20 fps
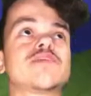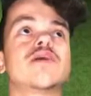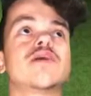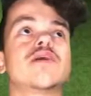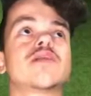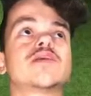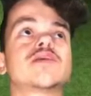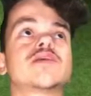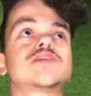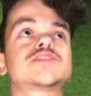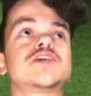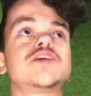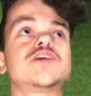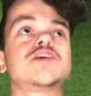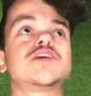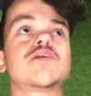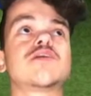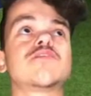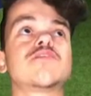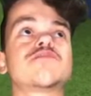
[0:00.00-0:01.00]
like turn
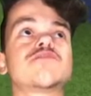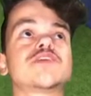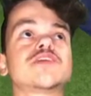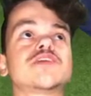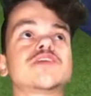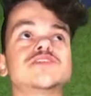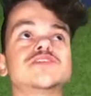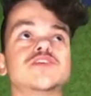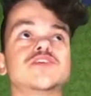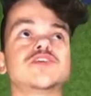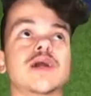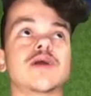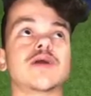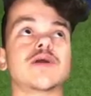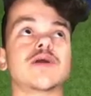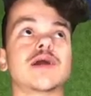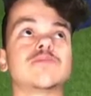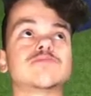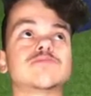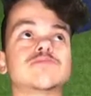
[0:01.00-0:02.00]
out. I think they turn out
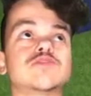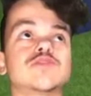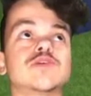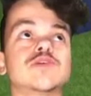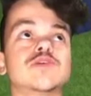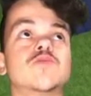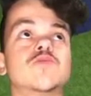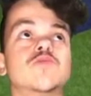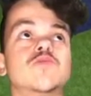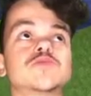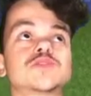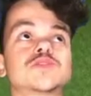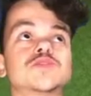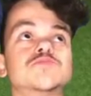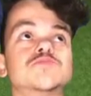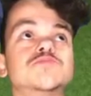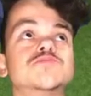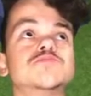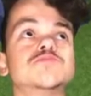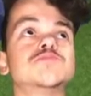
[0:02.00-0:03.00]
absolutely awesome.
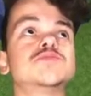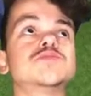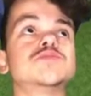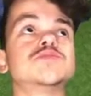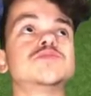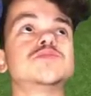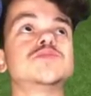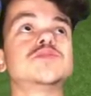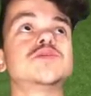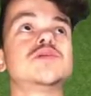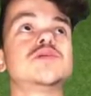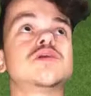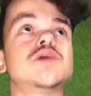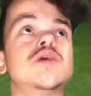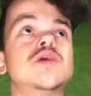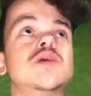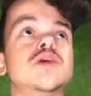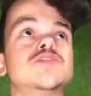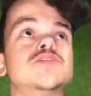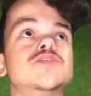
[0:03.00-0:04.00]

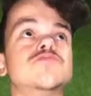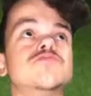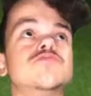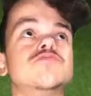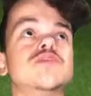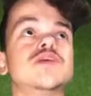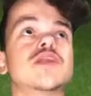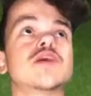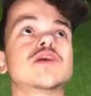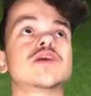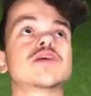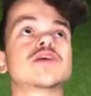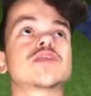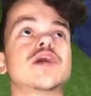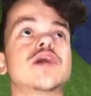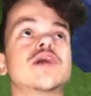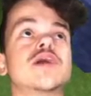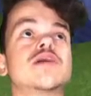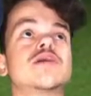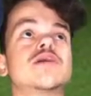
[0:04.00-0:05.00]
I do really like that.